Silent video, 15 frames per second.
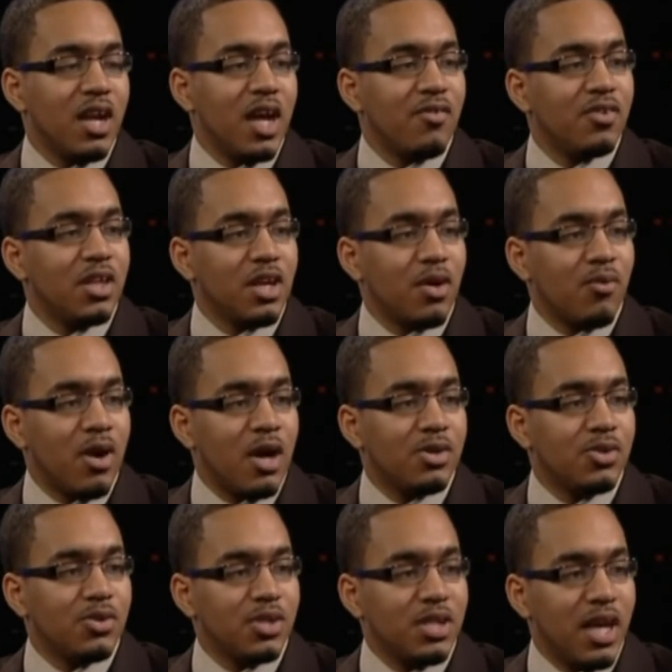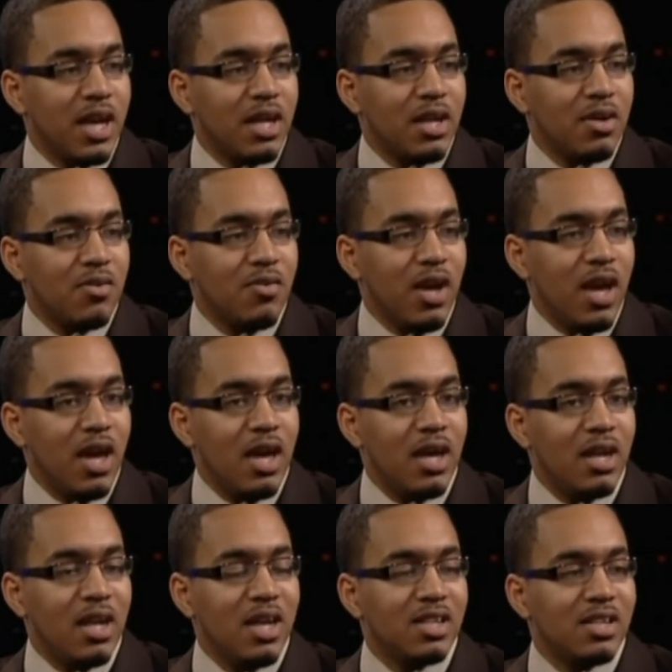when everything around you is negative.
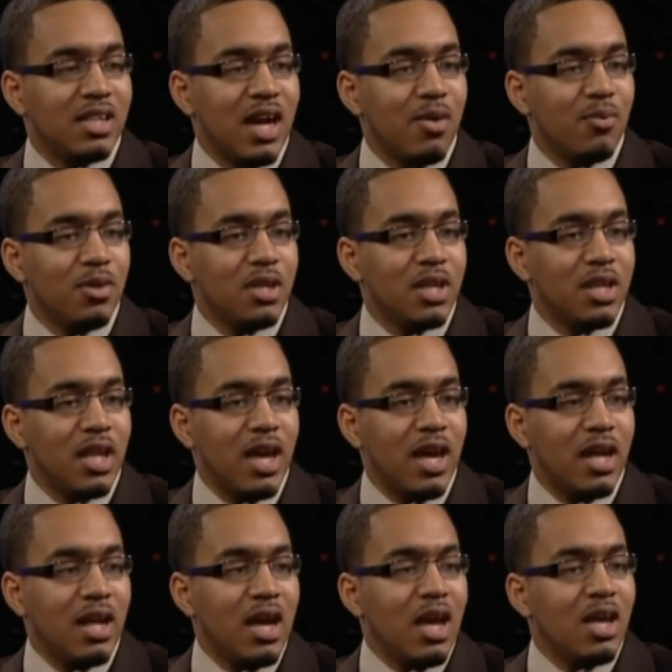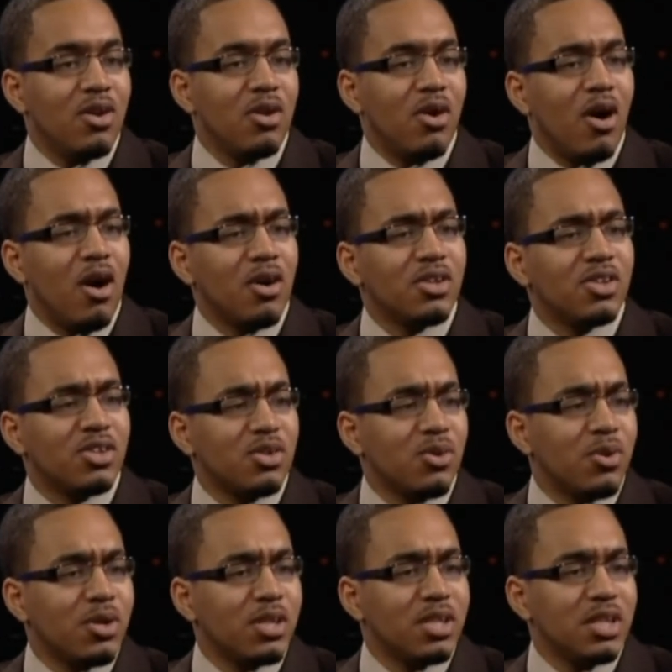And it's not really that, you know, all the
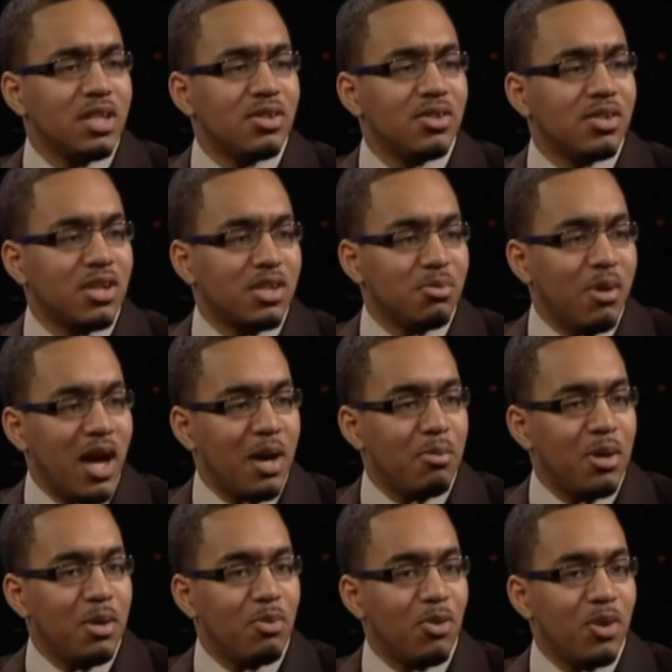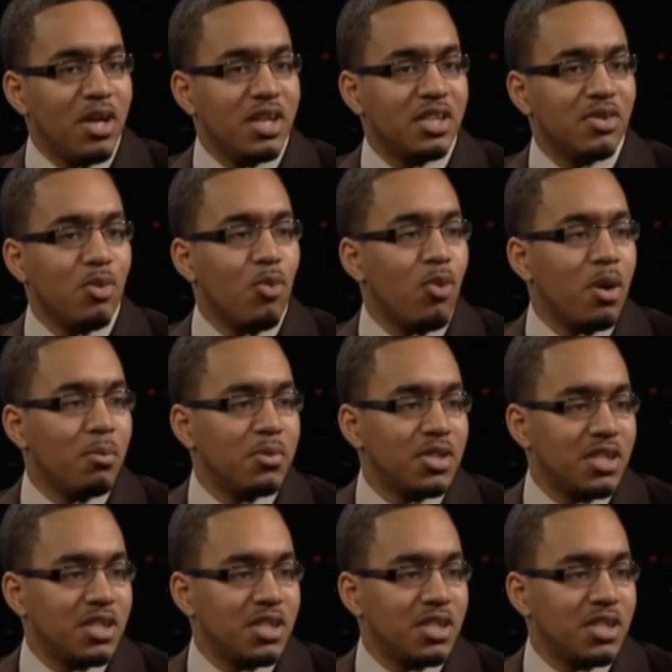stories, these are such bad people. It's one